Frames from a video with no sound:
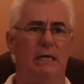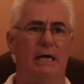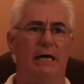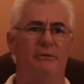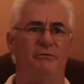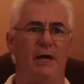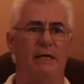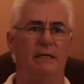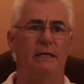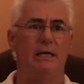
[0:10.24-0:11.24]
And
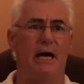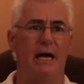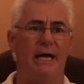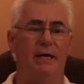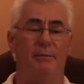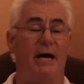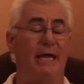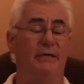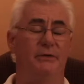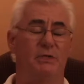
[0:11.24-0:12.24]
frankly, I had to buy
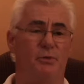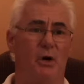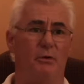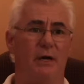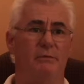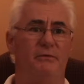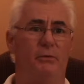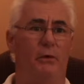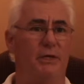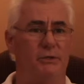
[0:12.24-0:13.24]
into this program
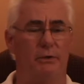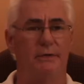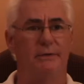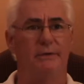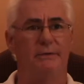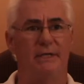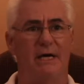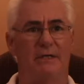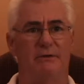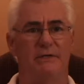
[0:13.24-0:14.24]
before I joined the
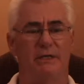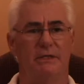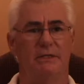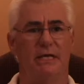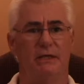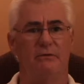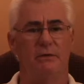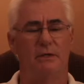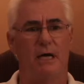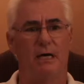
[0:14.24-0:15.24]
doctor as an executive.
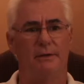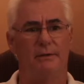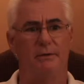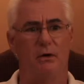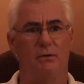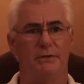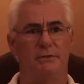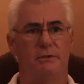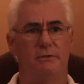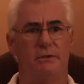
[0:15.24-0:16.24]
The goal is
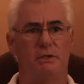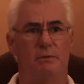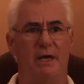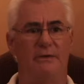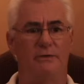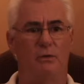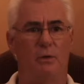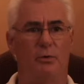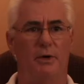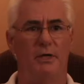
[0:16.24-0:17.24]
to expand this
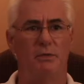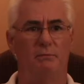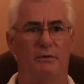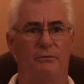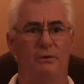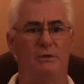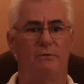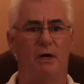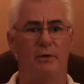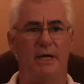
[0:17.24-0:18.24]
corporation, but first of
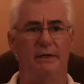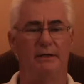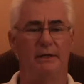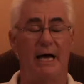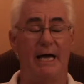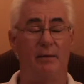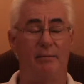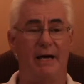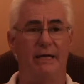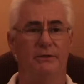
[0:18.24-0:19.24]
all, I had to
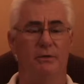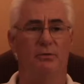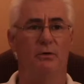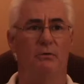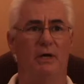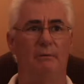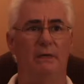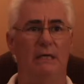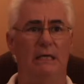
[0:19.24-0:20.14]
buy into the program.